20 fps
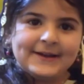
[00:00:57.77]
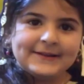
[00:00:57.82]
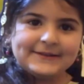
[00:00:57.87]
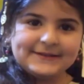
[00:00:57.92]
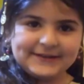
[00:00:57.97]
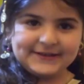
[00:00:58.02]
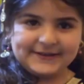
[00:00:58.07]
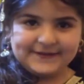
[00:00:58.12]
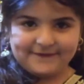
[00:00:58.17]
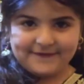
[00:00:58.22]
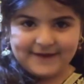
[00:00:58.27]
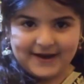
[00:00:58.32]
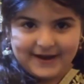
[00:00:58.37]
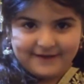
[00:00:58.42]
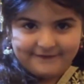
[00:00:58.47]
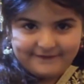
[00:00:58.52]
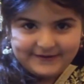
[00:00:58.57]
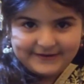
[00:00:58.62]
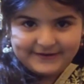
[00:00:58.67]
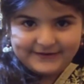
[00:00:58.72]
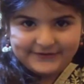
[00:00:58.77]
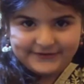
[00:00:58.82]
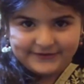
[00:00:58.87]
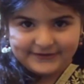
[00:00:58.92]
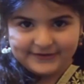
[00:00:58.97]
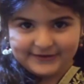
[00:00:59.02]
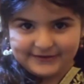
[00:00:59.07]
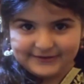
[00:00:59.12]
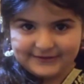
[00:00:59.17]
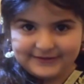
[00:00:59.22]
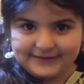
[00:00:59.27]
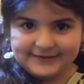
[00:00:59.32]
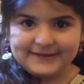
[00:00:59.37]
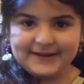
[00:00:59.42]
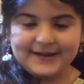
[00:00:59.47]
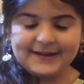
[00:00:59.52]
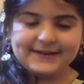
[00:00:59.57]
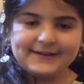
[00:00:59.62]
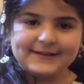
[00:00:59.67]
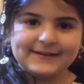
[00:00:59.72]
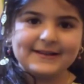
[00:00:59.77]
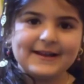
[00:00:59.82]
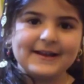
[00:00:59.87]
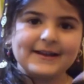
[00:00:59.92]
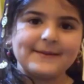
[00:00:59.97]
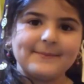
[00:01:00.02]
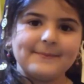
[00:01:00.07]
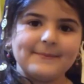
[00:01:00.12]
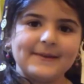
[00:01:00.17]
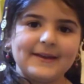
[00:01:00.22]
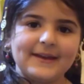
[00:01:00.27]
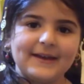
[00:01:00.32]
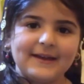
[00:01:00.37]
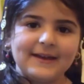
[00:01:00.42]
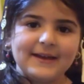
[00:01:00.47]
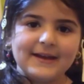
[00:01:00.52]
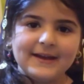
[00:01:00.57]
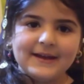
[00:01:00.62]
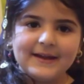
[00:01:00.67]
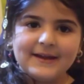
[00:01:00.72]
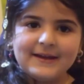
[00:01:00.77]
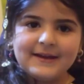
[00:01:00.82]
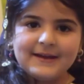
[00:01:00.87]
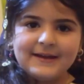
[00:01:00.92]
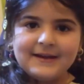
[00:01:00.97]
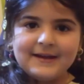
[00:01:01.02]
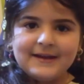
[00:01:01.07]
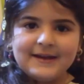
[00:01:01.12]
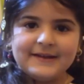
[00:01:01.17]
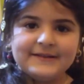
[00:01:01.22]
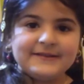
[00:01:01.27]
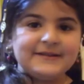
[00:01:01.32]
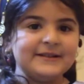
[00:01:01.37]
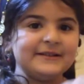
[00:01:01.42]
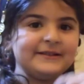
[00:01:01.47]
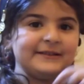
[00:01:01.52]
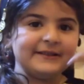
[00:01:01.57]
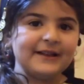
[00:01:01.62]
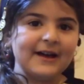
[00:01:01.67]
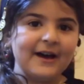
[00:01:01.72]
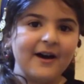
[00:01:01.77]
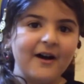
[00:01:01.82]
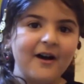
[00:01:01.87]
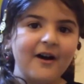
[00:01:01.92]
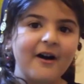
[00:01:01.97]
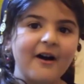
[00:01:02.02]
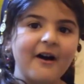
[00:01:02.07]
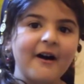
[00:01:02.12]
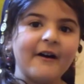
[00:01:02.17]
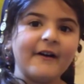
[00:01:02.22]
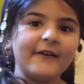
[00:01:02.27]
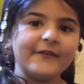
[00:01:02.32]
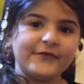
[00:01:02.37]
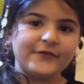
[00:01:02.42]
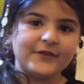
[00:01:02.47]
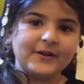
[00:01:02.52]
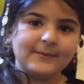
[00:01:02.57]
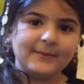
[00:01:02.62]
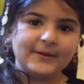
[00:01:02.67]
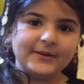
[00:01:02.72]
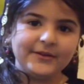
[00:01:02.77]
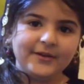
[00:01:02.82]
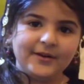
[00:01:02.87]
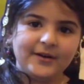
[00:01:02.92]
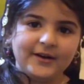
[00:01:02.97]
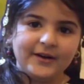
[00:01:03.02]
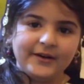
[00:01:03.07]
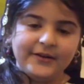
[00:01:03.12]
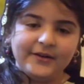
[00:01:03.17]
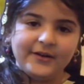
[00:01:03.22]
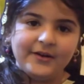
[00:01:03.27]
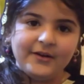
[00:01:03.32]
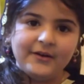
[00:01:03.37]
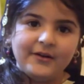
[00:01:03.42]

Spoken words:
She's 5 years old, just like me, and loves Ramadan.